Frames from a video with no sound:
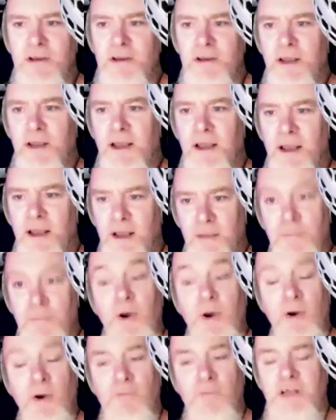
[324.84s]

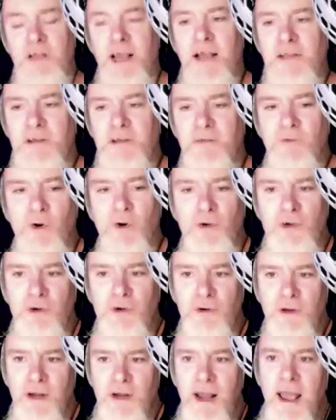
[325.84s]
But obviously it had to have
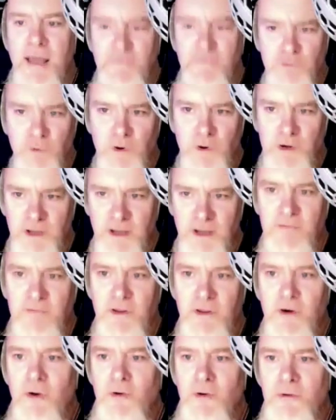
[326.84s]
audio, and everyone gave
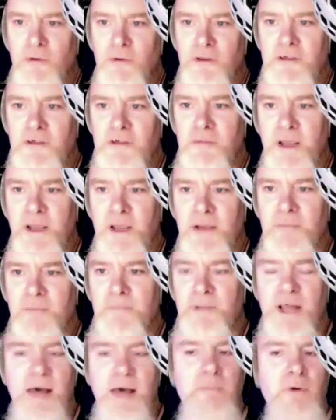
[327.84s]
their audio thing to me.
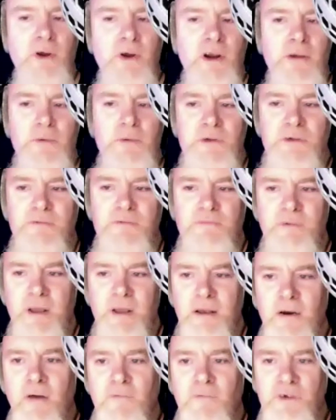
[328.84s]
By that point, it was
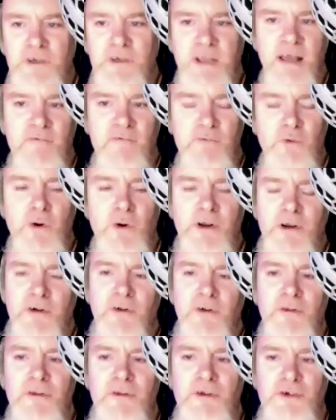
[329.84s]
obvious to everyone,
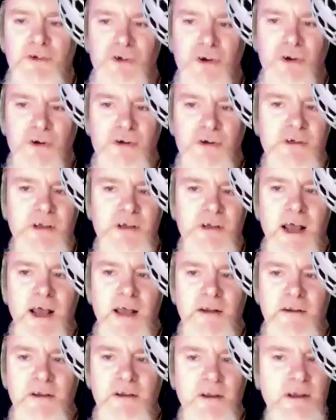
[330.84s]
including the tutors, that I
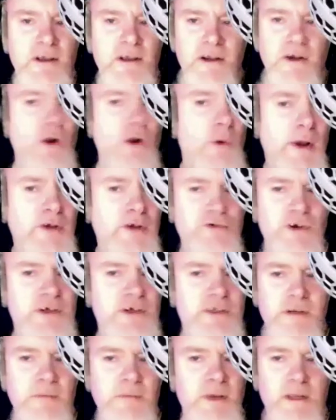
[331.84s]
had no
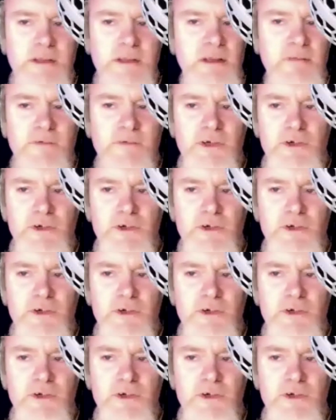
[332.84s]
interest in making TV